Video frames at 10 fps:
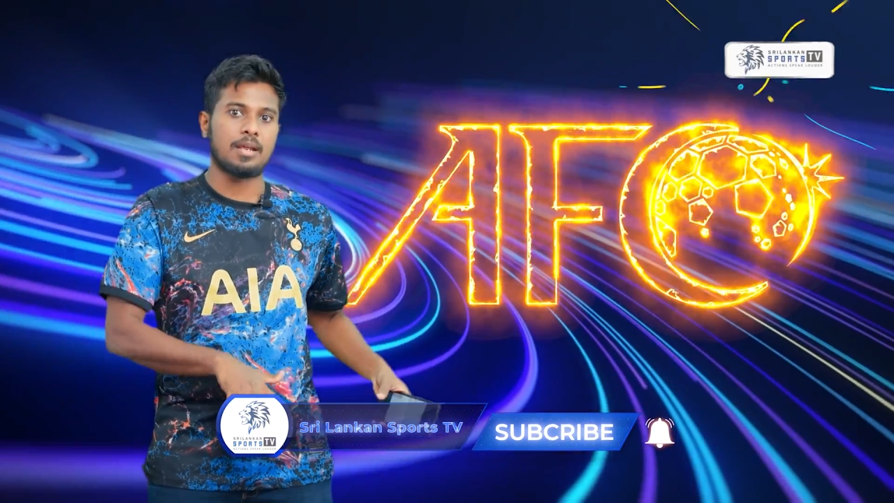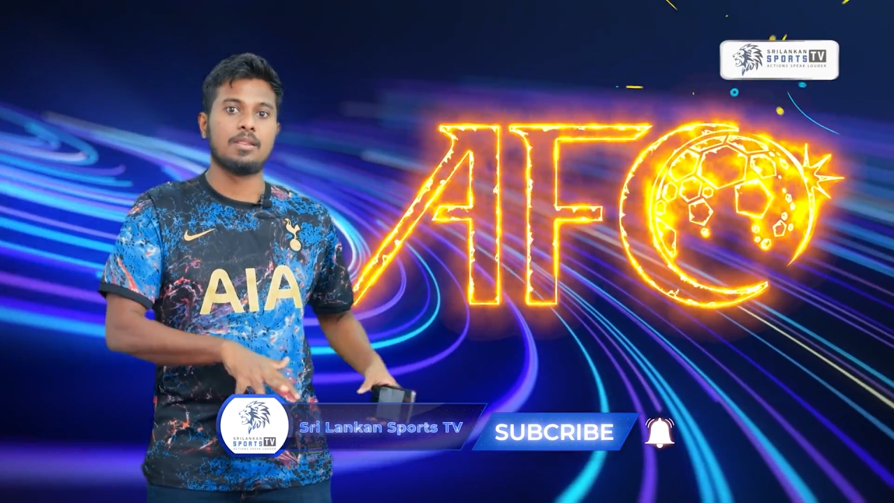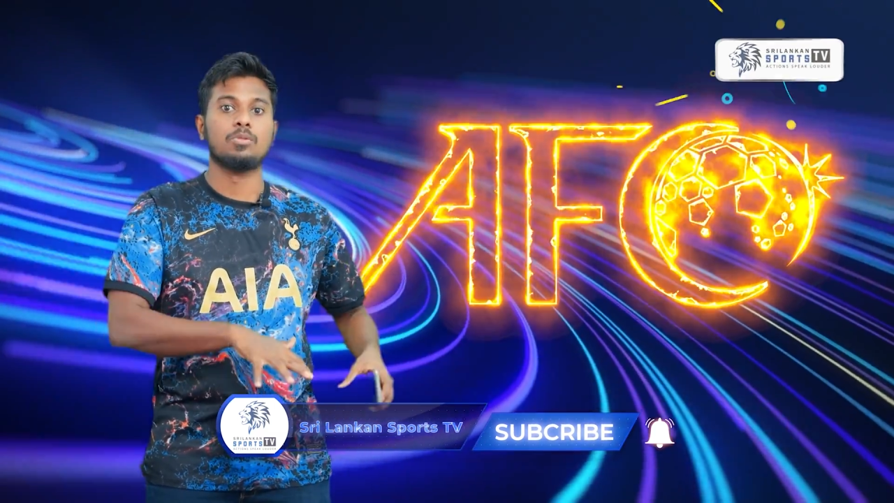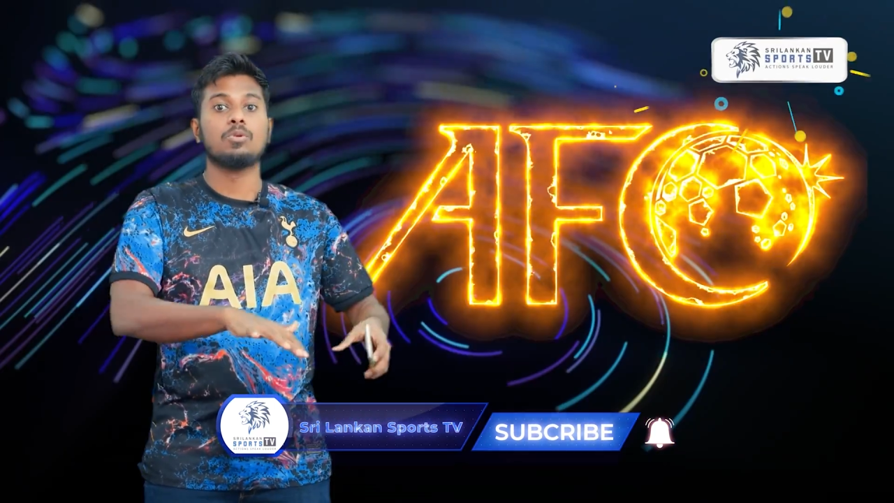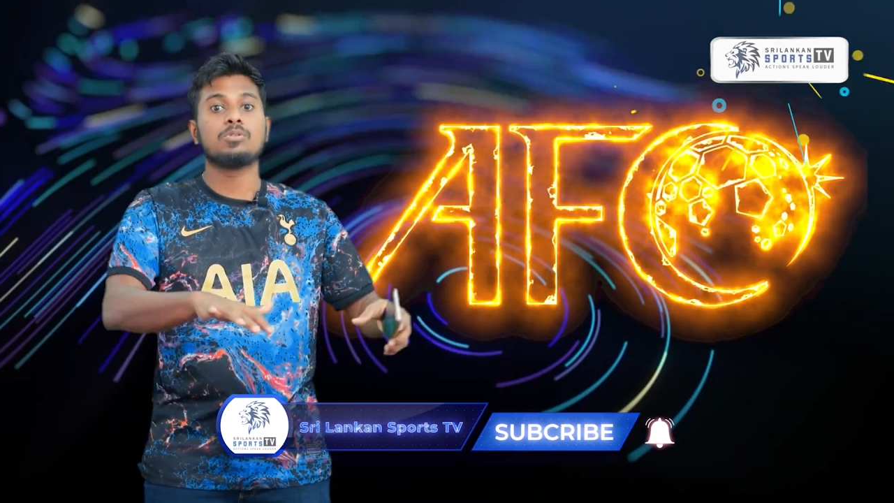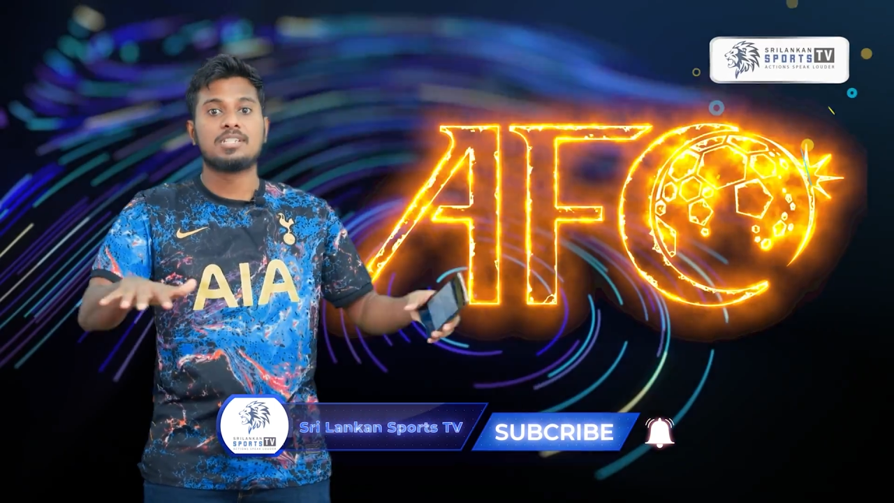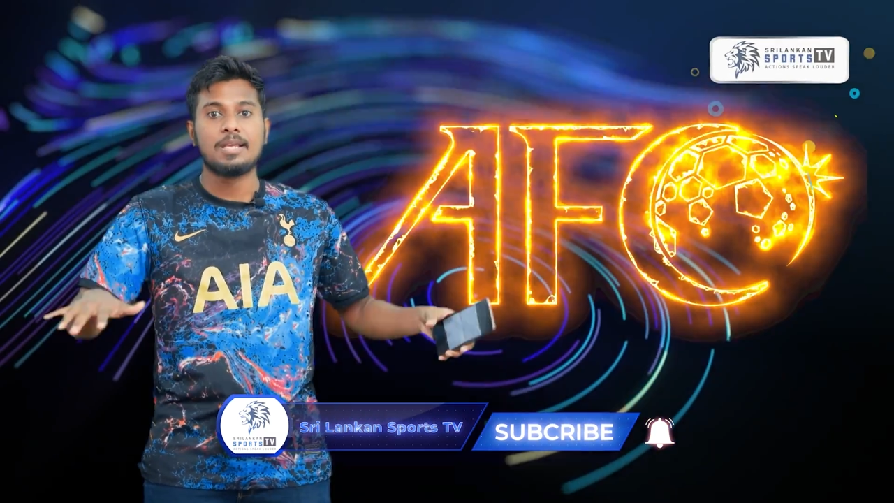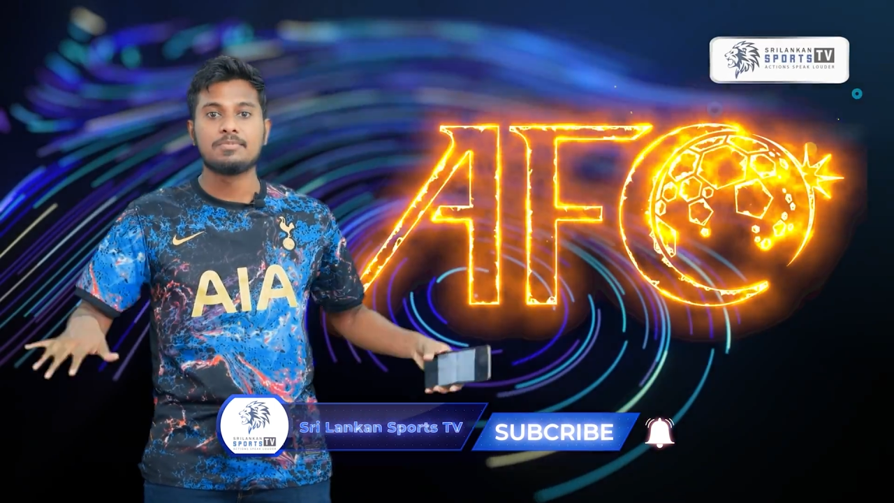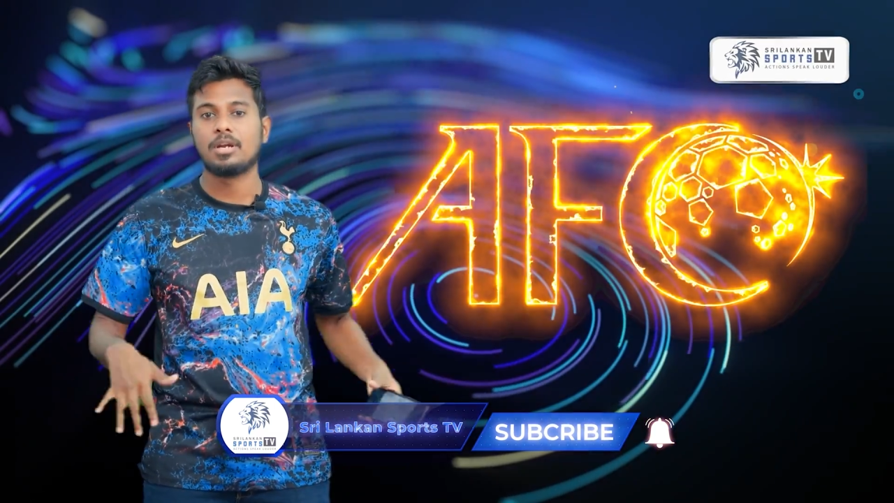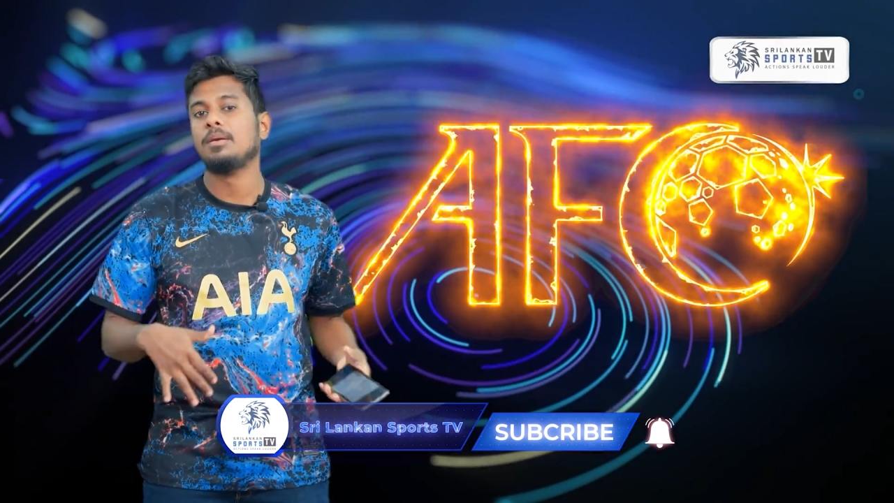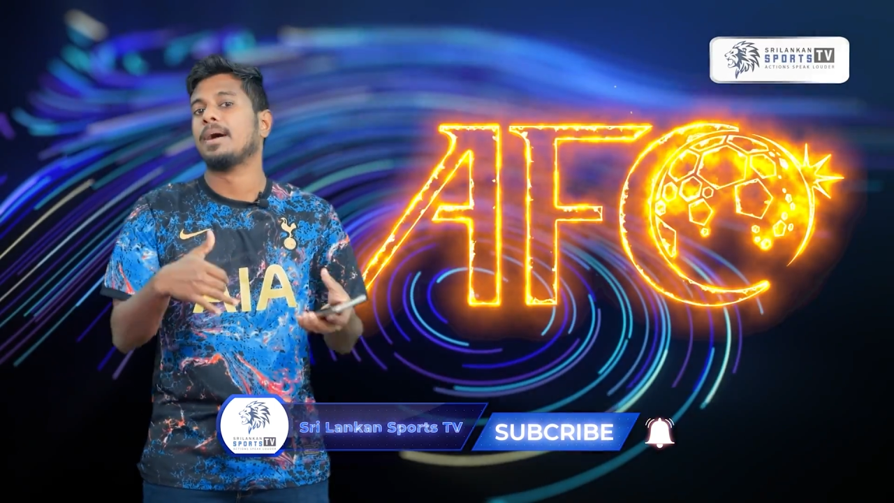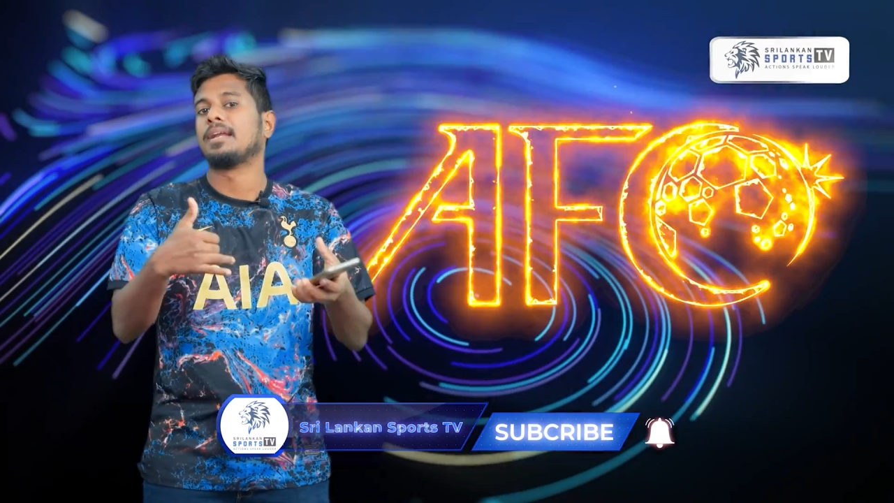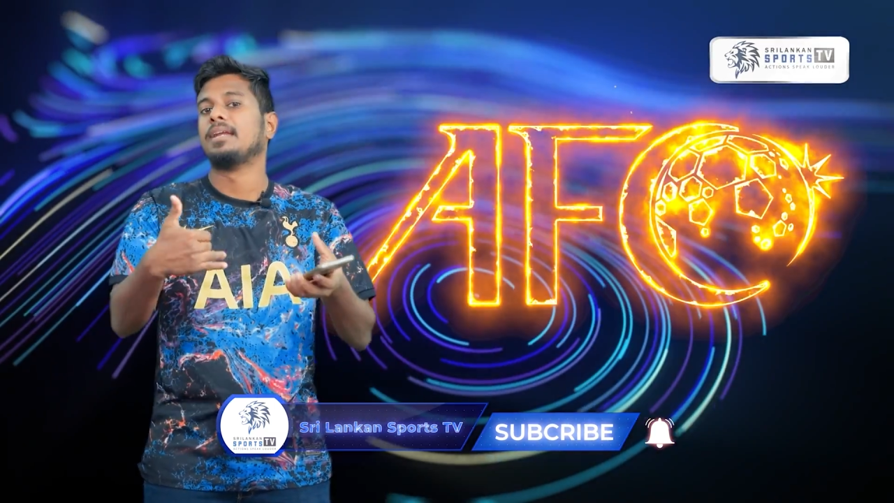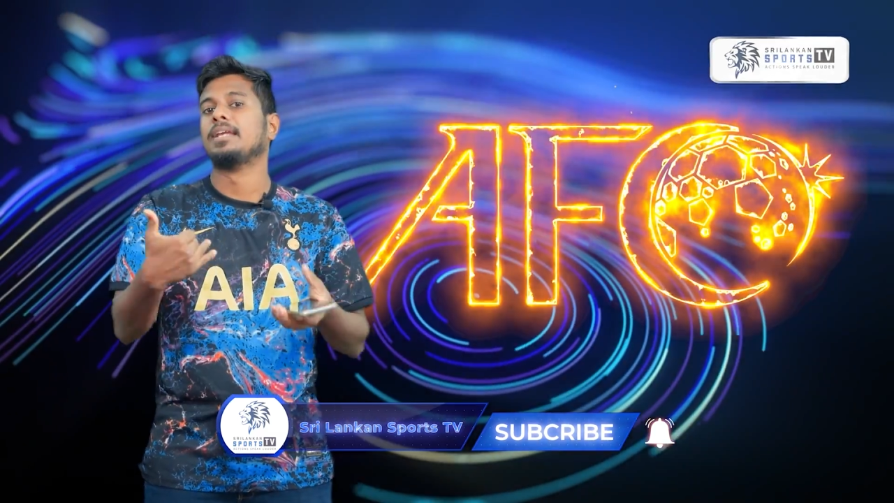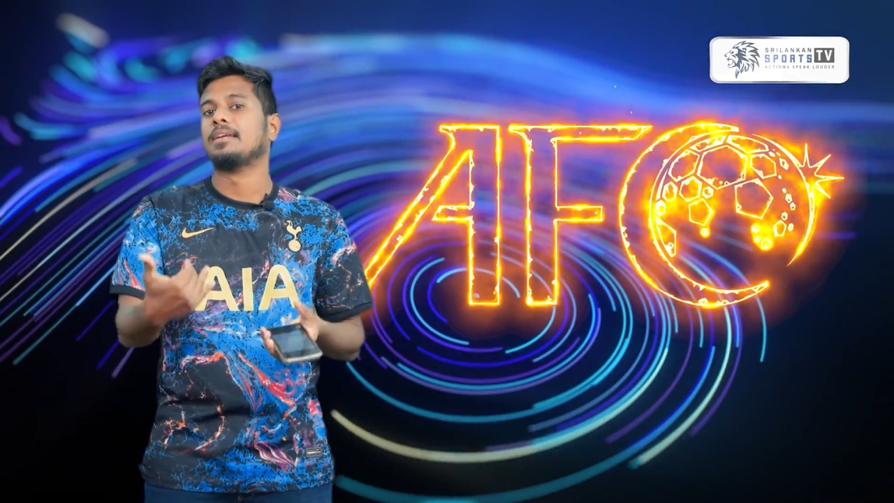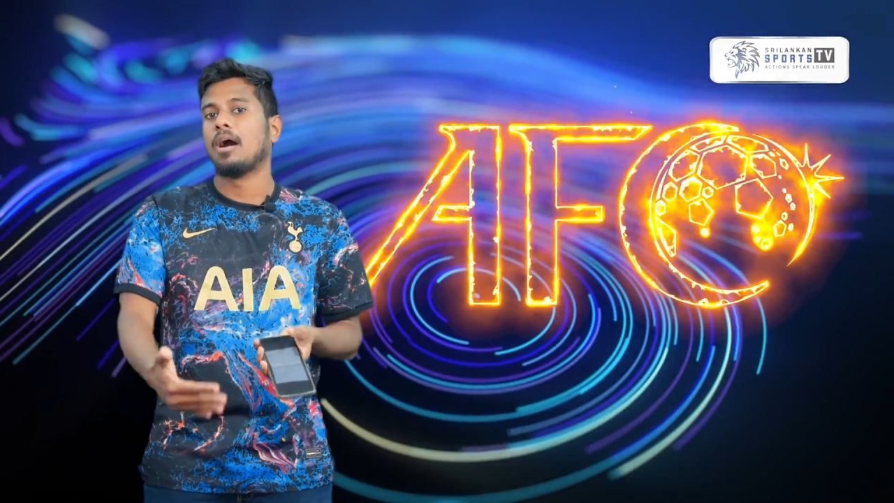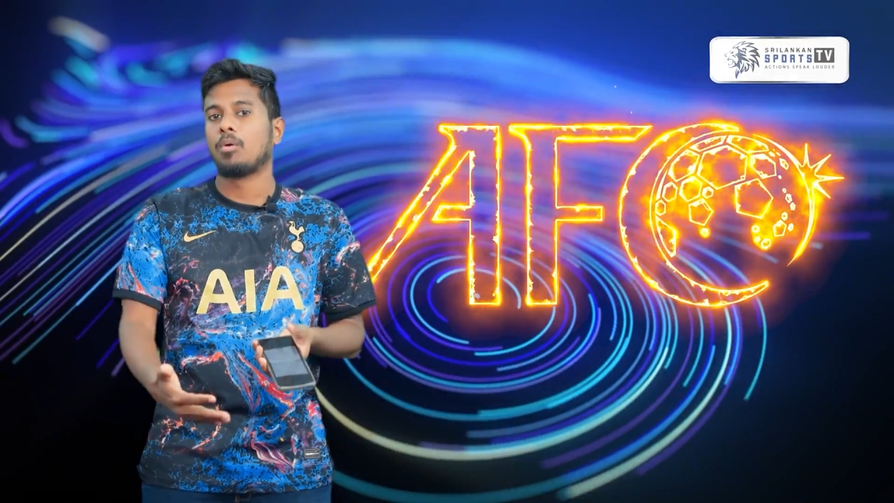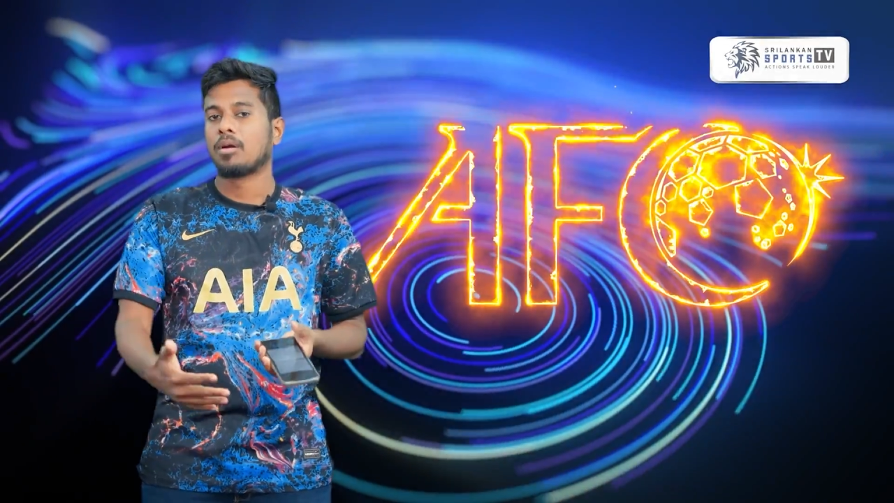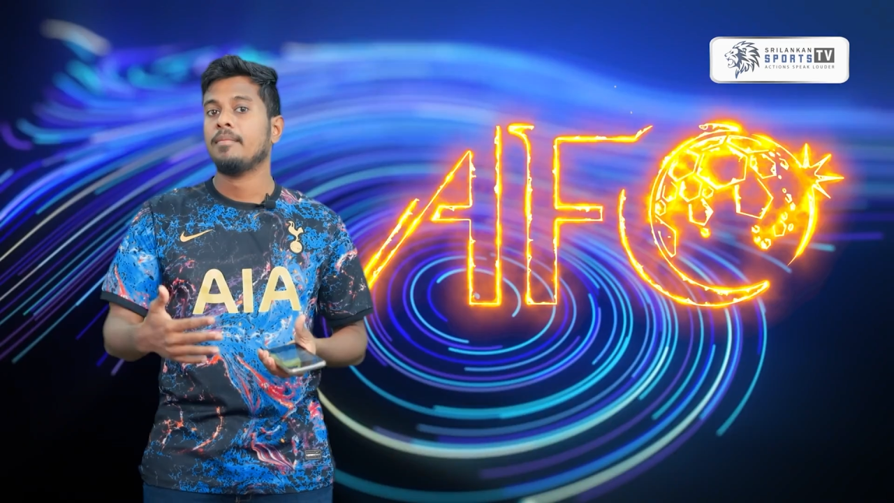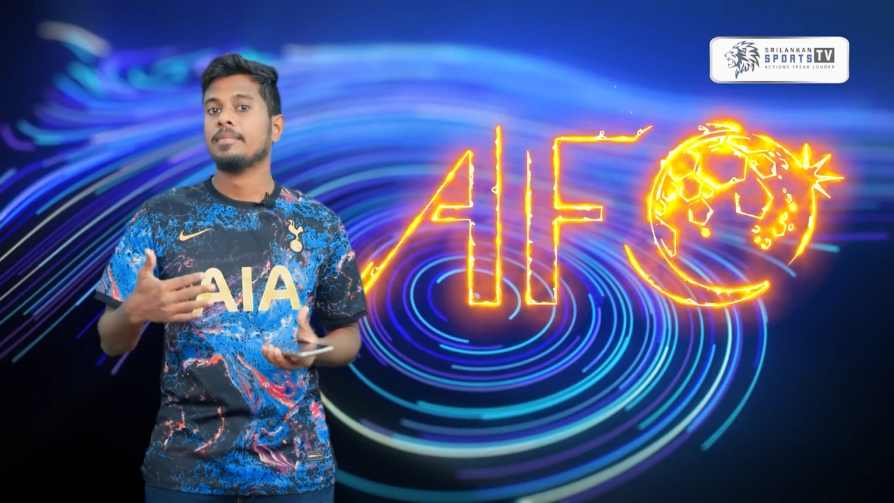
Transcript: and those teams really battling it out